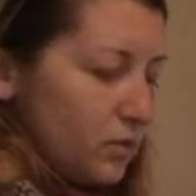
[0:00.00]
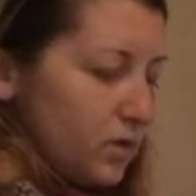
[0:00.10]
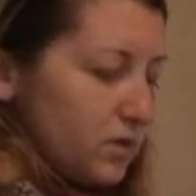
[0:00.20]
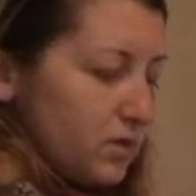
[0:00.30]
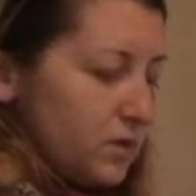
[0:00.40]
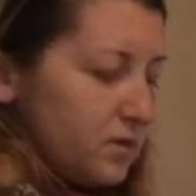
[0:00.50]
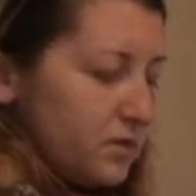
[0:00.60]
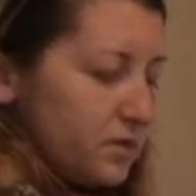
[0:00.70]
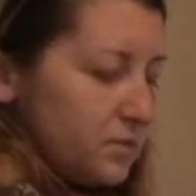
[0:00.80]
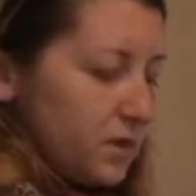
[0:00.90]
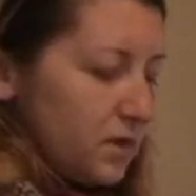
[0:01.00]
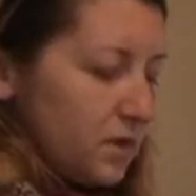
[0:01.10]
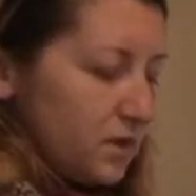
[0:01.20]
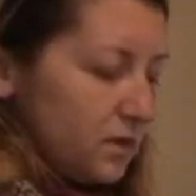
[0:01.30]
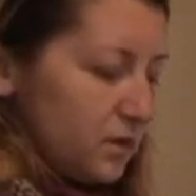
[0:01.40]
work that benefits
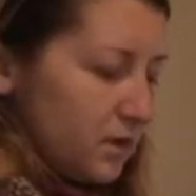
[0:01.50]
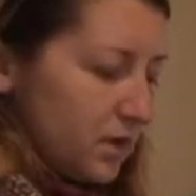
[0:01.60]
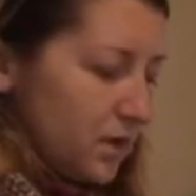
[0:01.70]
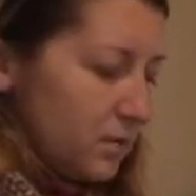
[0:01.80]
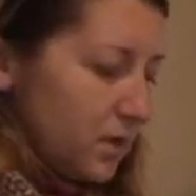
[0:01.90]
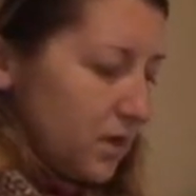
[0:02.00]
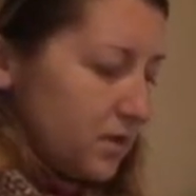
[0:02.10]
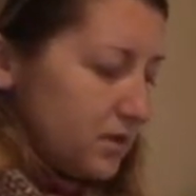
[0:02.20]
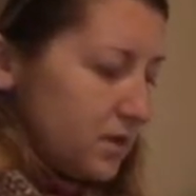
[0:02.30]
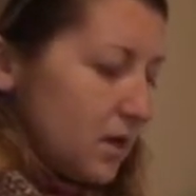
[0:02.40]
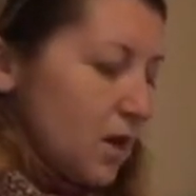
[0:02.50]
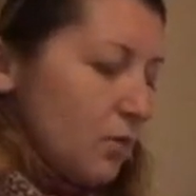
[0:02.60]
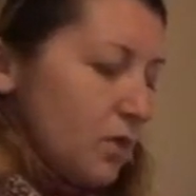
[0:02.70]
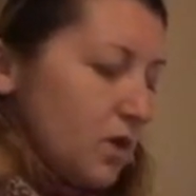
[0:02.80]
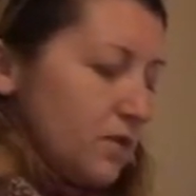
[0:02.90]
beings.
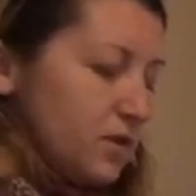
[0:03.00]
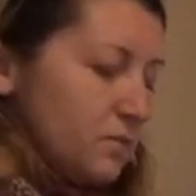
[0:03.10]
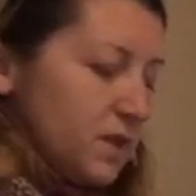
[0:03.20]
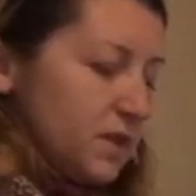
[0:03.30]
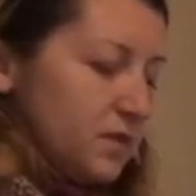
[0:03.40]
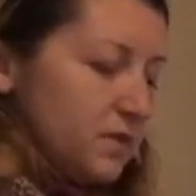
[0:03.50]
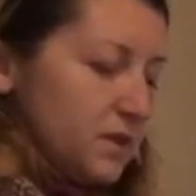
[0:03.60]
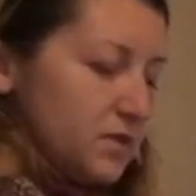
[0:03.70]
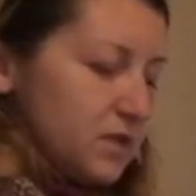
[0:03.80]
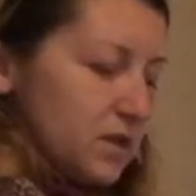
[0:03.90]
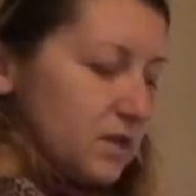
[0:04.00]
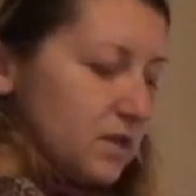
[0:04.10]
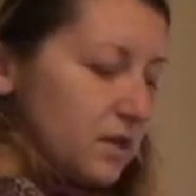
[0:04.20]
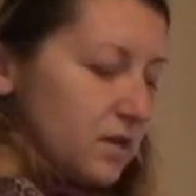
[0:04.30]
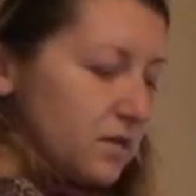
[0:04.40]
When you have completely finished taking
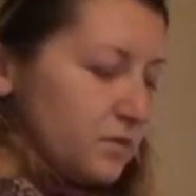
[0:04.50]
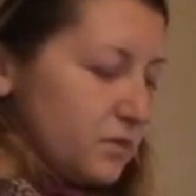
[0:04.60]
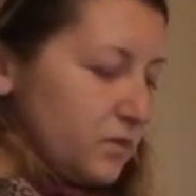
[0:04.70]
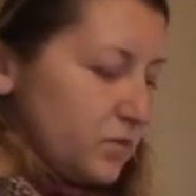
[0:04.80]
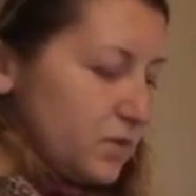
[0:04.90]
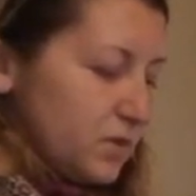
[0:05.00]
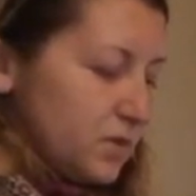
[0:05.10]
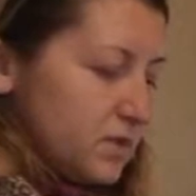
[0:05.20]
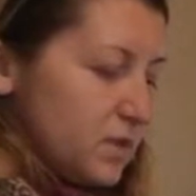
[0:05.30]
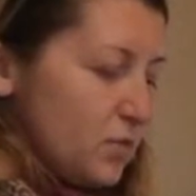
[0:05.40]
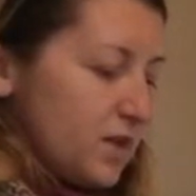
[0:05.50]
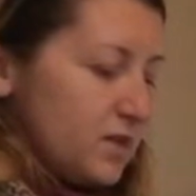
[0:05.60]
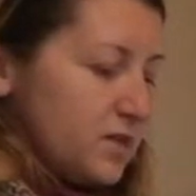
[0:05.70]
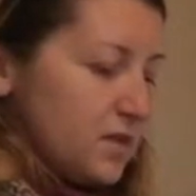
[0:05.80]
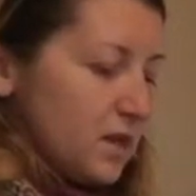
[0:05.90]
care of the food, see
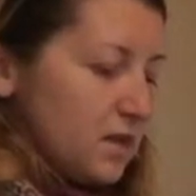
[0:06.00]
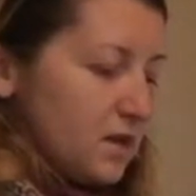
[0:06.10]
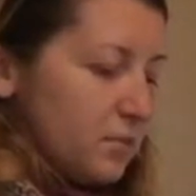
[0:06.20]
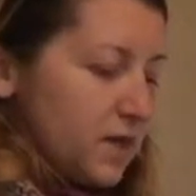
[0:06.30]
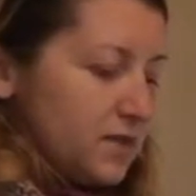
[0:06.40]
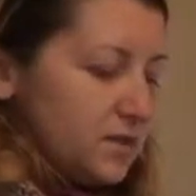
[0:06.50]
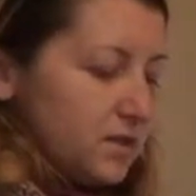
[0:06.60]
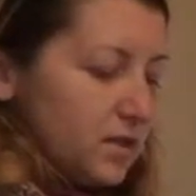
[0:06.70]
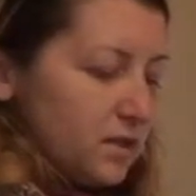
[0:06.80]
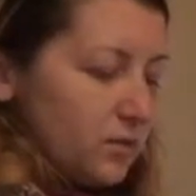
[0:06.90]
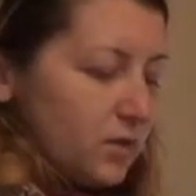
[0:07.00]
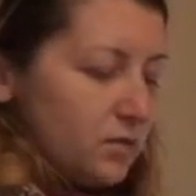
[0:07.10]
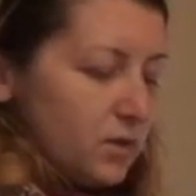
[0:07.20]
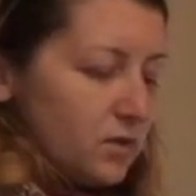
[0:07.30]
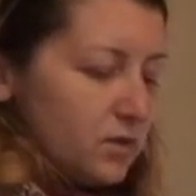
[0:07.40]
what is there and place it here where
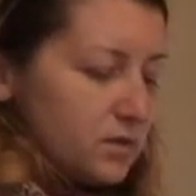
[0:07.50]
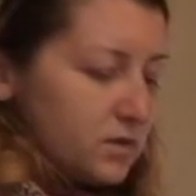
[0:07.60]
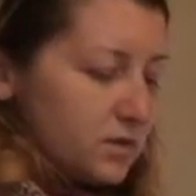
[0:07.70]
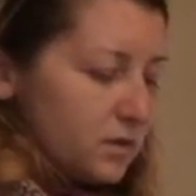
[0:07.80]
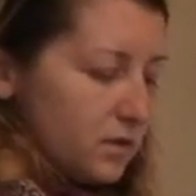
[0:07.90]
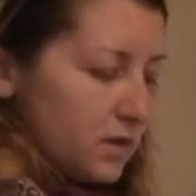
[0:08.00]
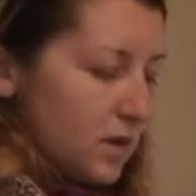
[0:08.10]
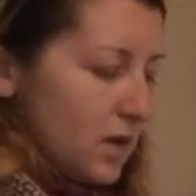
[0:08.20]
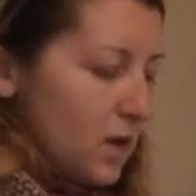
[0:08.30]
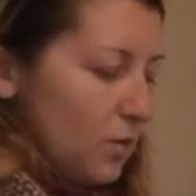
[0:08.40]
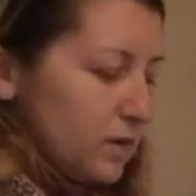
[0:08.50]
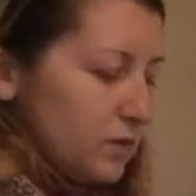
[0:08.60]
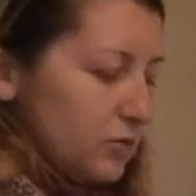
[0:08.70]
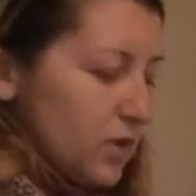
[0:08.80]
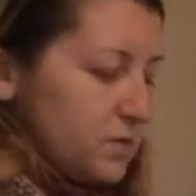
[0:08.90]
it belongs. When
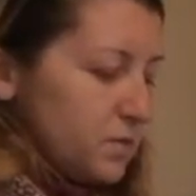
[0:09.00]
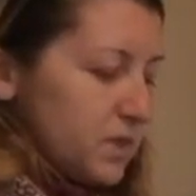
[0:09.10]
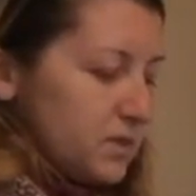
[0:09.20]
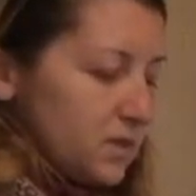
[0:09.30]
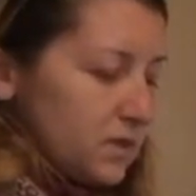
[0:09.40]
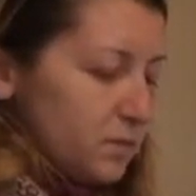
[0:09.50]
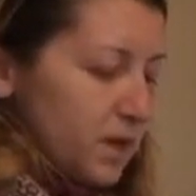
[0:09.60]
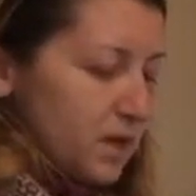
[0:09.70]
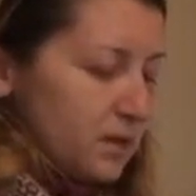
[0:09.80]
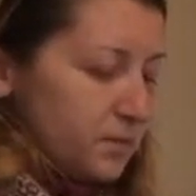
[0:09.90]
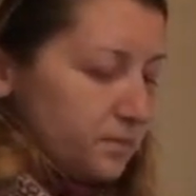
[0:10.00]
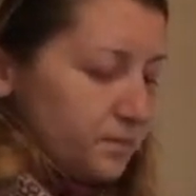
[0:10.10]
the drums beat at the bell